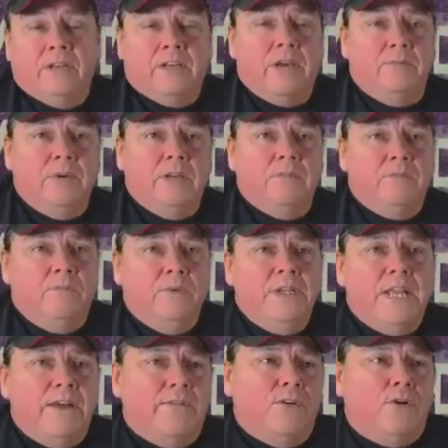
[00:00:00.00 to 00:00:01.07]
Can we, we
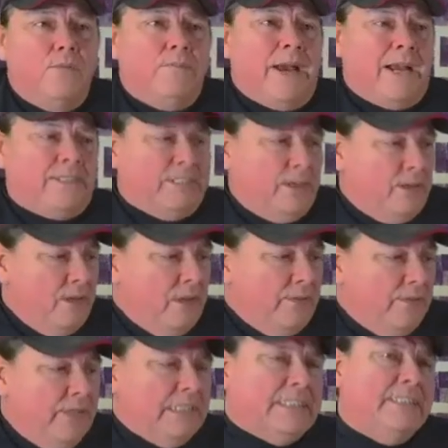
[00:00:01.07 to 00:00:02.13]
never go back and say
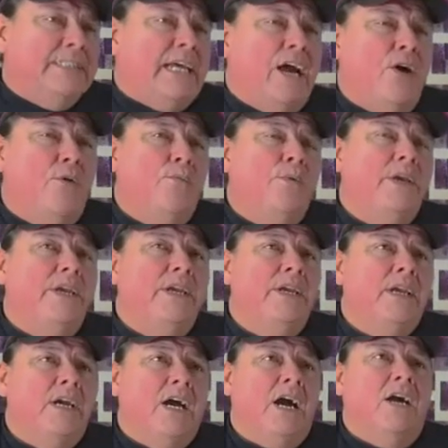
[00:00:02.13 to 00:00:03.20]
this is how we